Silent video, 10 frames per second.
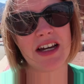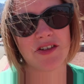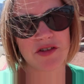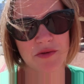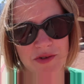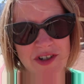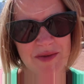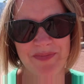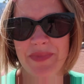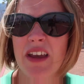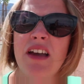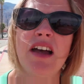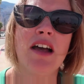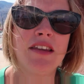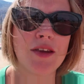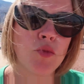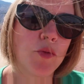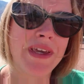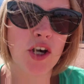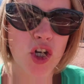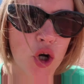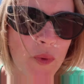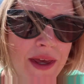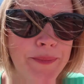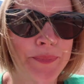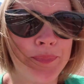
dinosaurs, and then we'll be on our way.